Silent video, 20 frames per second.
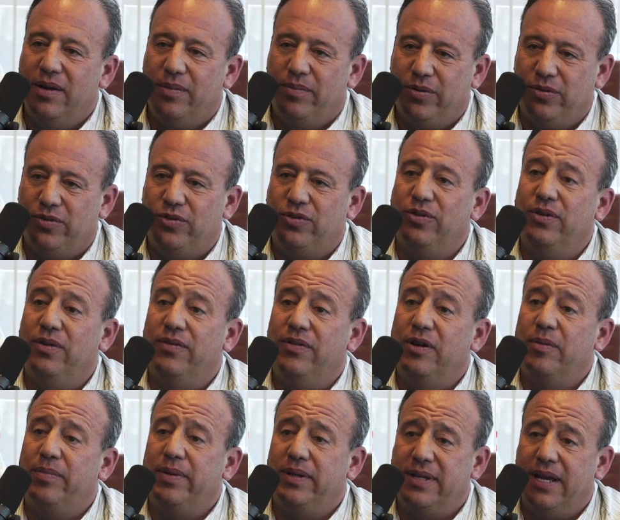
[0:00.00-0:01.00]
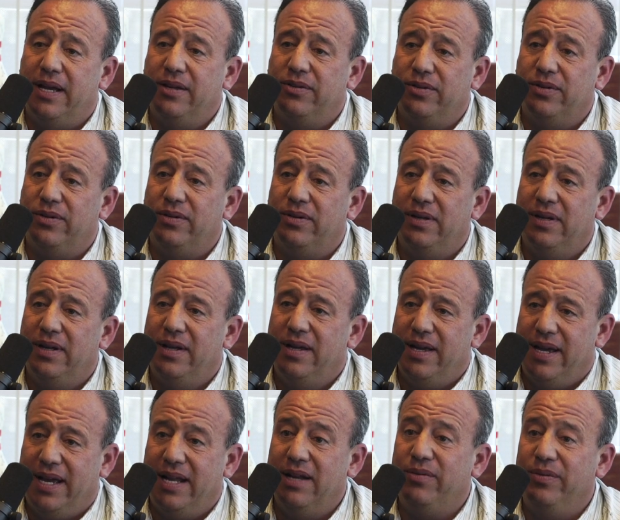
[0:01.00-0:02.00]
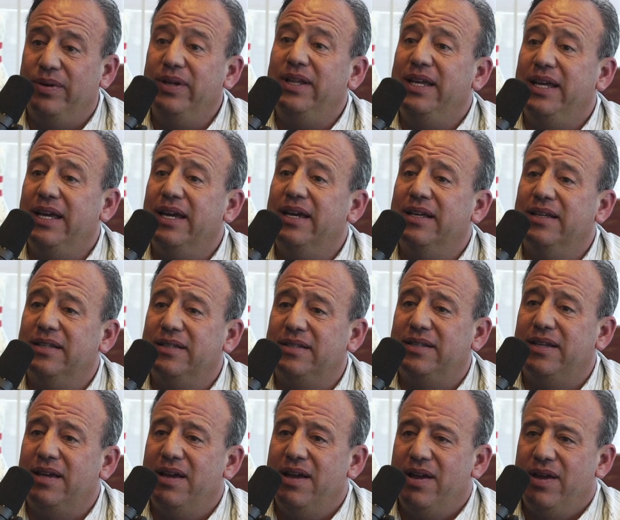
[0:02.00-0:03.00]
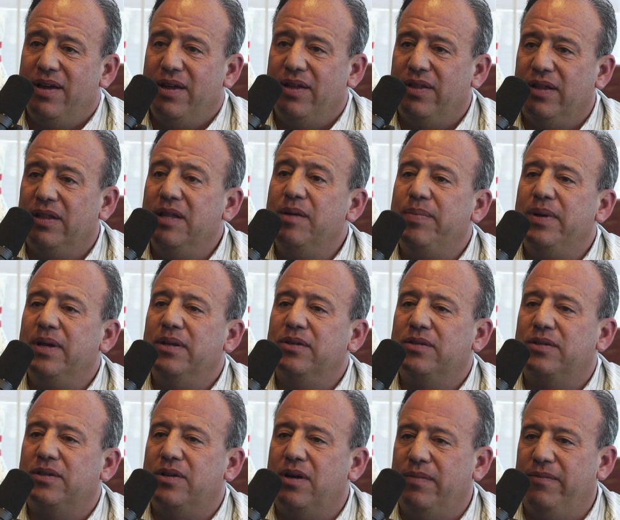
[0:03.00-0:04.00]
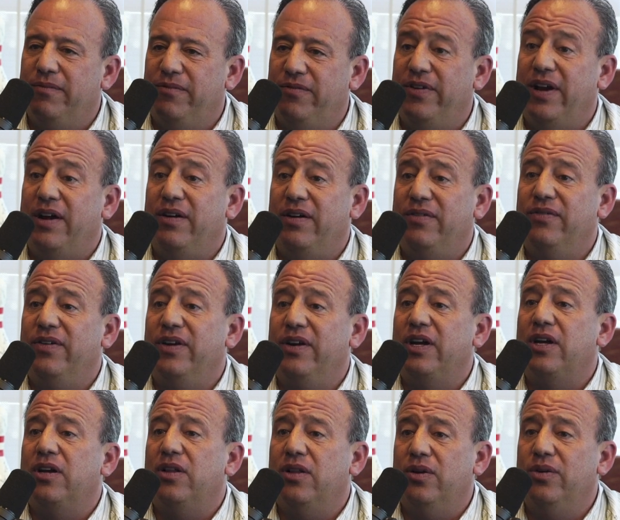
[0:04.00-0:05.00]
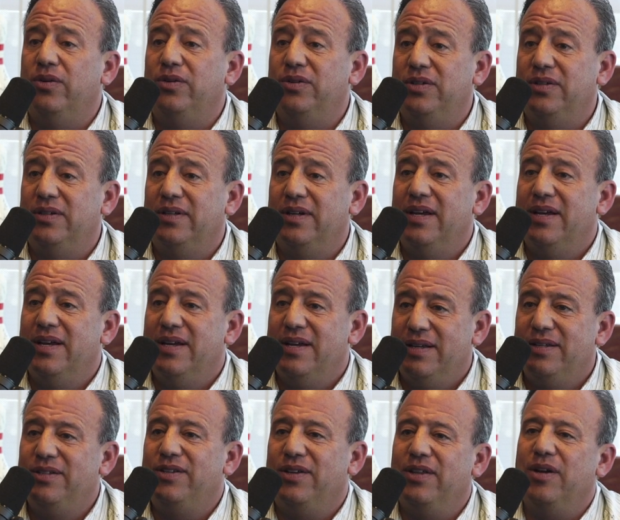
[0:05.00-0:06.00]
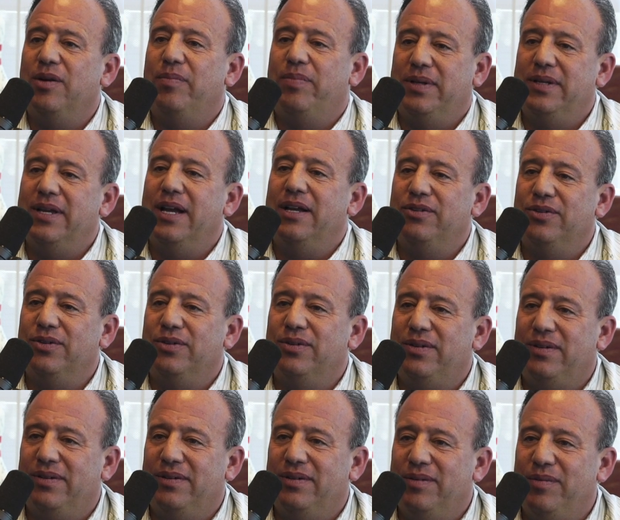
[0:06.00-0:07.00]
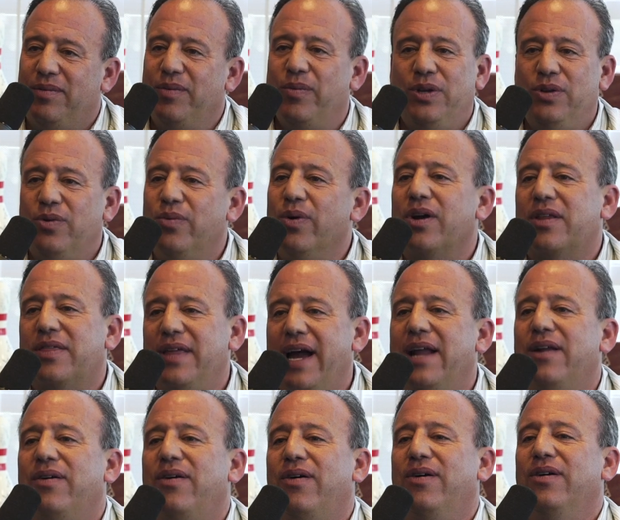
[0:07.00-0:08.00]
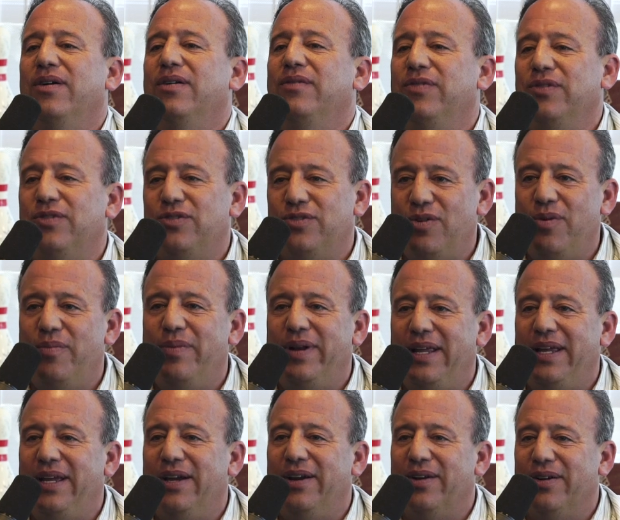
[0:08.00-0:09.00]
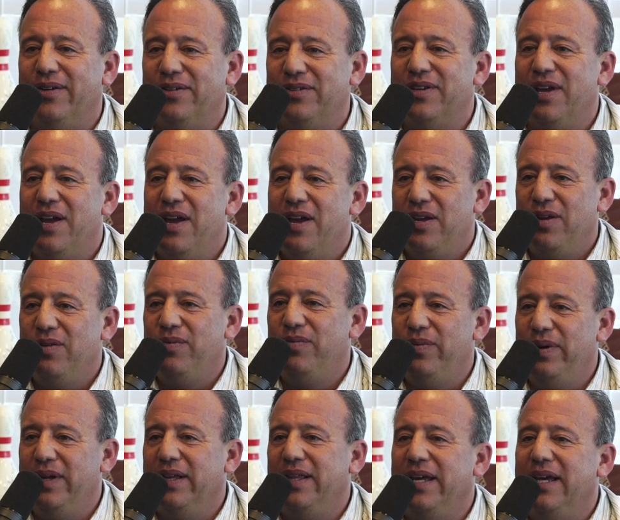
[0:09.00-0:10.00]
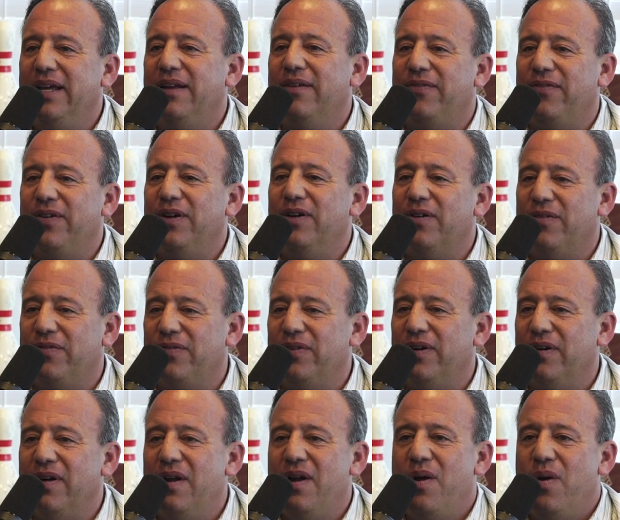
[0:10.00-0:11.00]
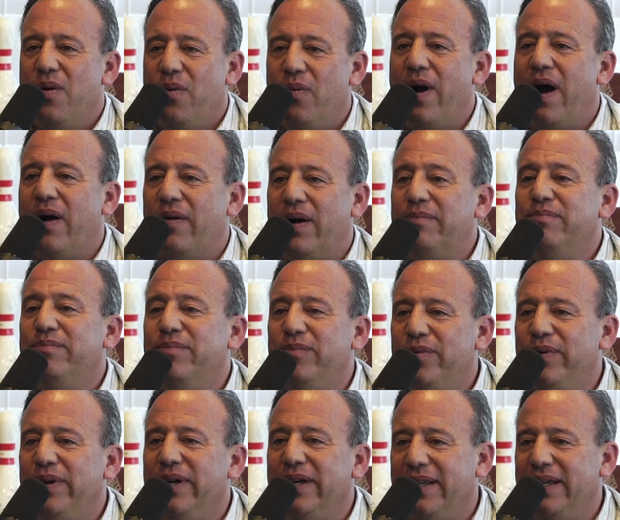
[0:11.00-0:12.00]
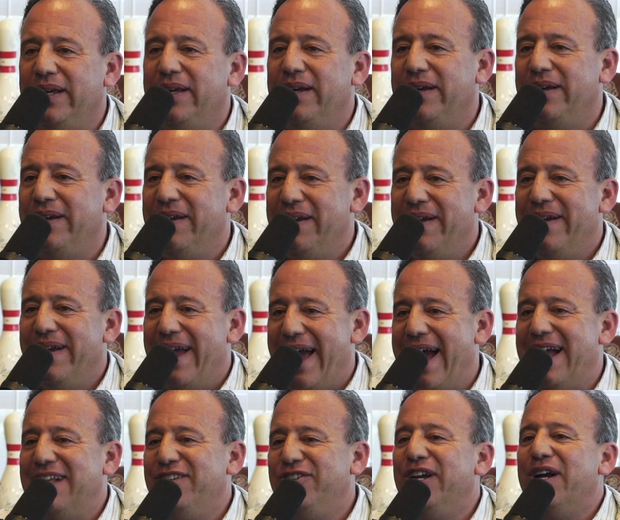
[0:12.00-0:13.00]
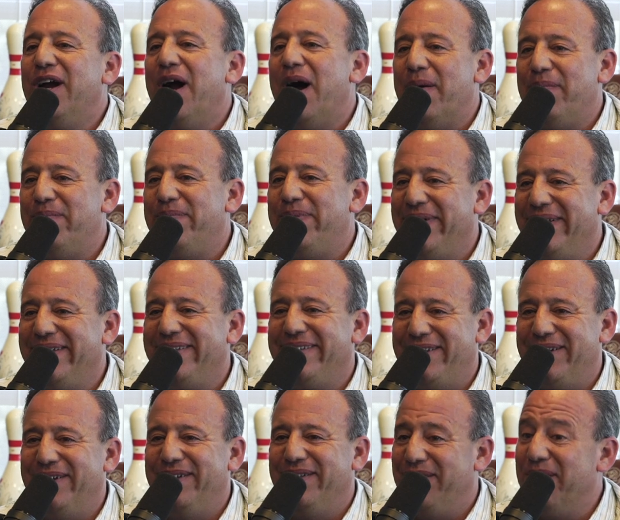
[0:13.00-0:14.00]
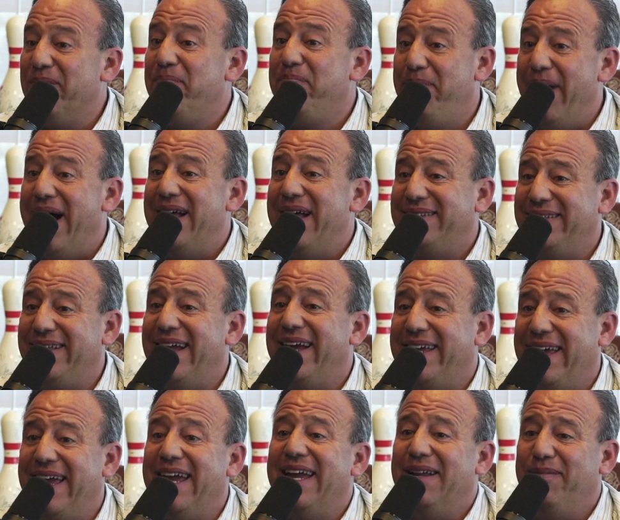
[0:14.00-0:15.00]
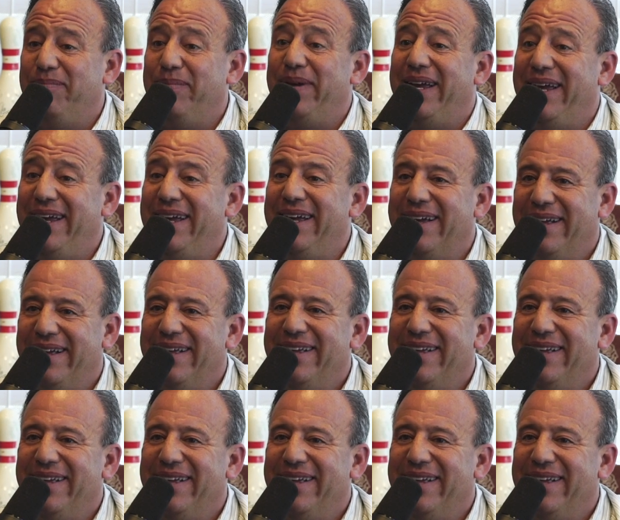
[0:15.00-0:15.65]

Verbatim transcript: pursuit of their potential. And it really is. The Olympians come very, very close to their potential. When you work that hard for so many years, you really get a feel for, wow, I'm really edging up to the best I can be